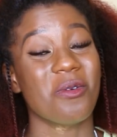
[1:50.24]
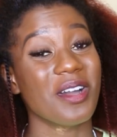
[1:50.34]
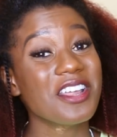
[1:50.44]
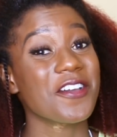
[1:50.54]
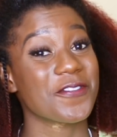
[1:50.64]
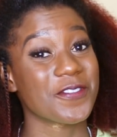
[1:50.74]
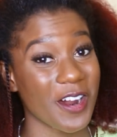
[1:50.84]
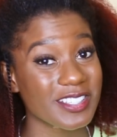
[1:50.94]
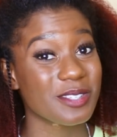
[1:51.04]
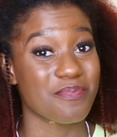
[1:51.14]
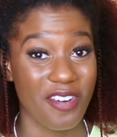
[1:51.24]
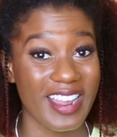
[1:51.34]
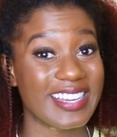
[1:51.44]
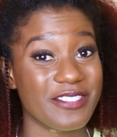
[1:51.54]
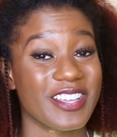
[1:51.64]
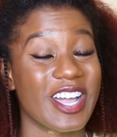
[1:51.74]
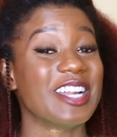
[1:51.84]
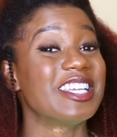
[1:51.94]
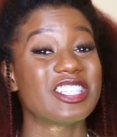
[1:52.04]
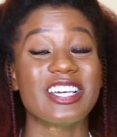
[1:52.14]
One of the first spray leave-in
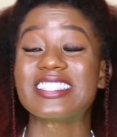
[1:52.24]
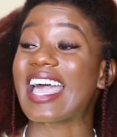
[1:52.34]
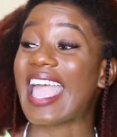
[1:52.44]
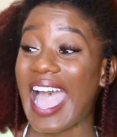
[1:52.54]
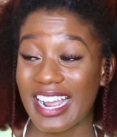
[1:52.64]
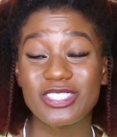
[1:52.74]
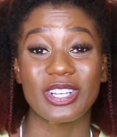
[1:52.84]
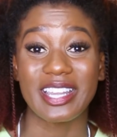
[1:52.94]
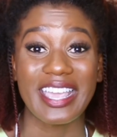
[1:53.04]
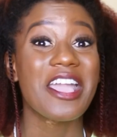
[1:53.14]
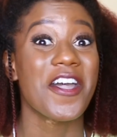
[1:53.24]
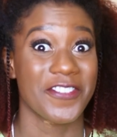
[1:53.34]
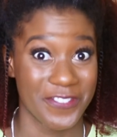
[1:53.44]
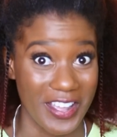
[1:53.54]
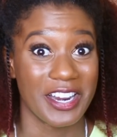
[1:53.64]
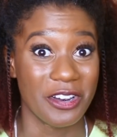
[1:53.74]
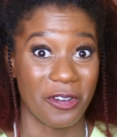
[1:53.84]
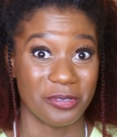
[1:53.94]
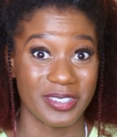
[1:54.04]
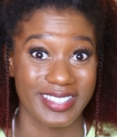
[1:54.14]
conditioners I actually fell in
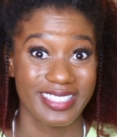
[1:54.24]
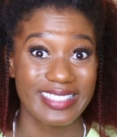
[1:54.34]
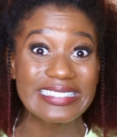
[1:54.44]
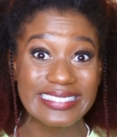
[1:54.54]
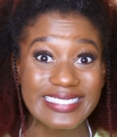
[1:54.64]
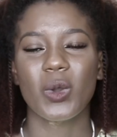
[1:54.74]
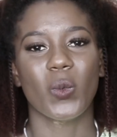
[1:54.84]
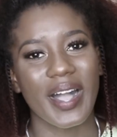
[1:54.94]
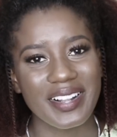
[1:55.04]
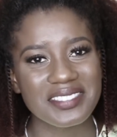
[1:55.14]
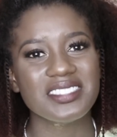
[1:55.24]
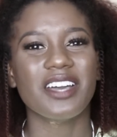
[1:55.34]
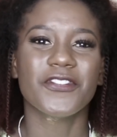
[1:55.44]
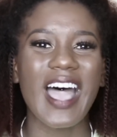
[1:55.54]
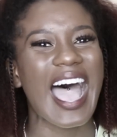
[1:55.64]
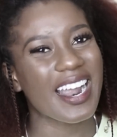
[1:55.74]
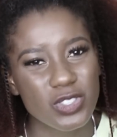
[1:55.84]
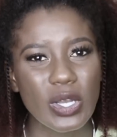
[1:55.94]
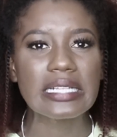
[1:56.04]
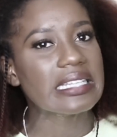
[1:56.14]
love with. Well, not for
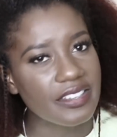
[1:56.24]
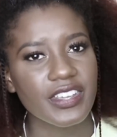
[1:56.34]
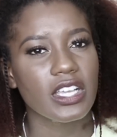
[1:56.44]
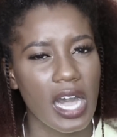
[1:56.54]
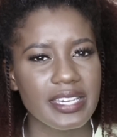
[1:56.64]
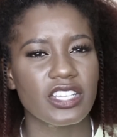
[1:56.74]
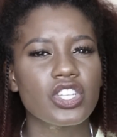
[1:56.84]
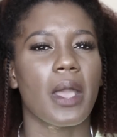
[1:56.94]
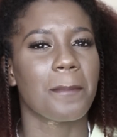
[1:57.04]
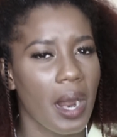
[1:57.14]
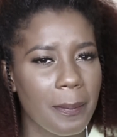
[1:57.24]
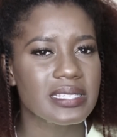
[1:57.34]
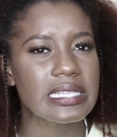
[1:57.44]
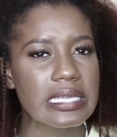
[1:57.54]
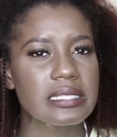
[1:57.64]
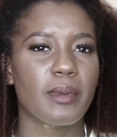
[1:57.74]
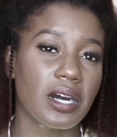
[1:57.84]
actual leave-in conditioner purposes,